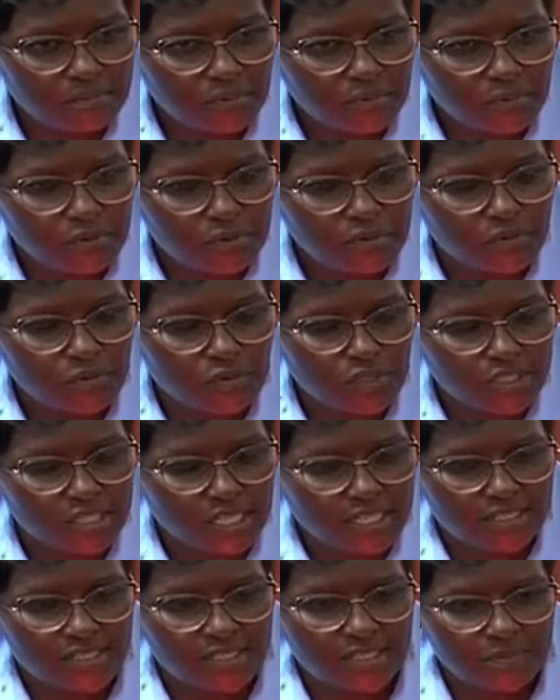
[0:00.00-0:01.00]
on what
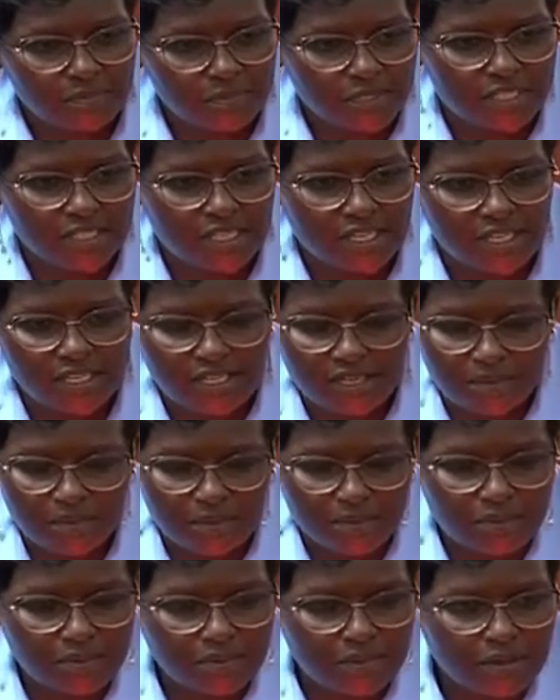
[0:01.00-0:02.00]
has just been said
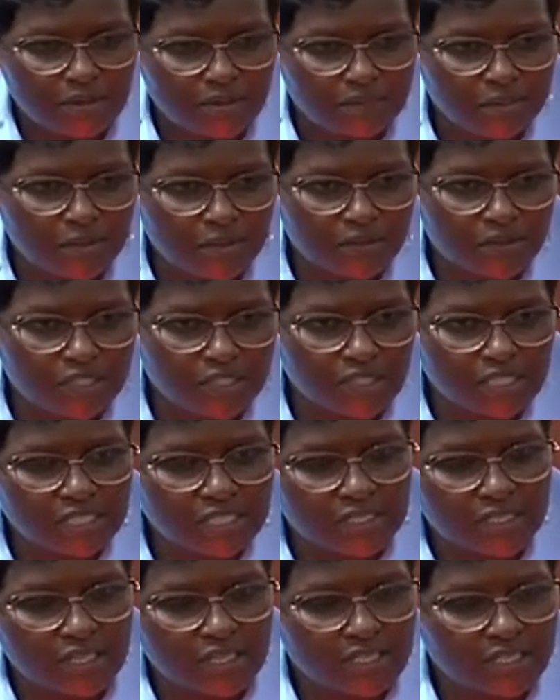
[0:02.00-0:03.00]
about, about
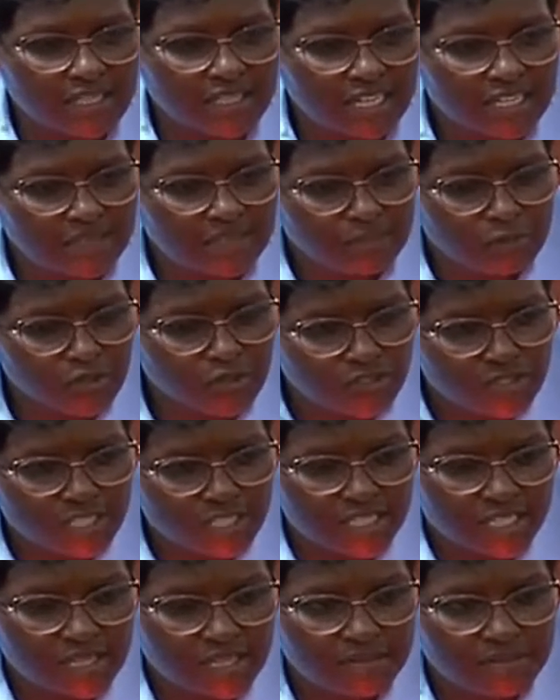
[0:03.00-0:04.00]
the, the, the most
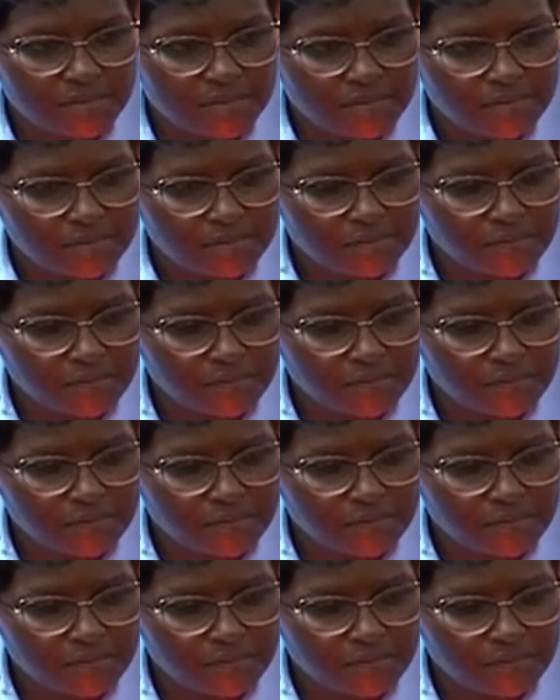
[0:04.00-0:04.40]
recent